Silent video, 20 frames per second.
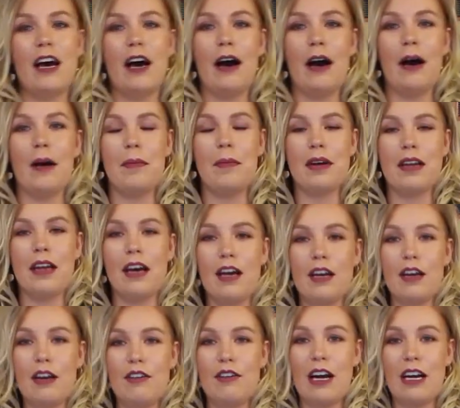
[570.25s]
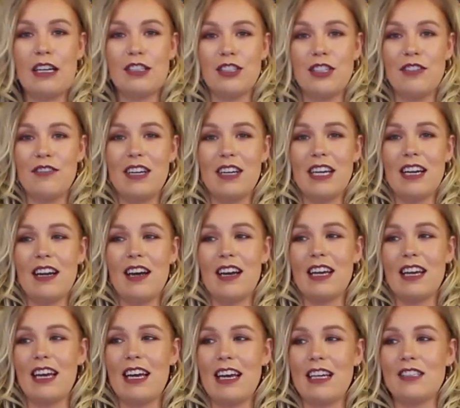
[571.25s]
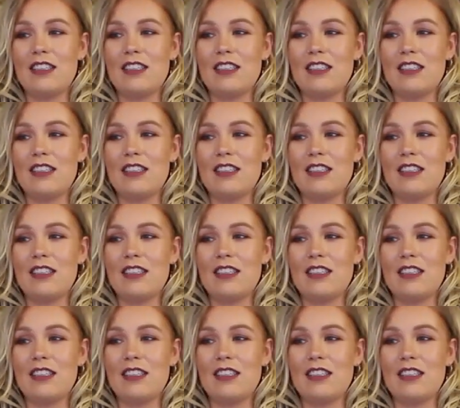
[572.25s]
and I actually really like it.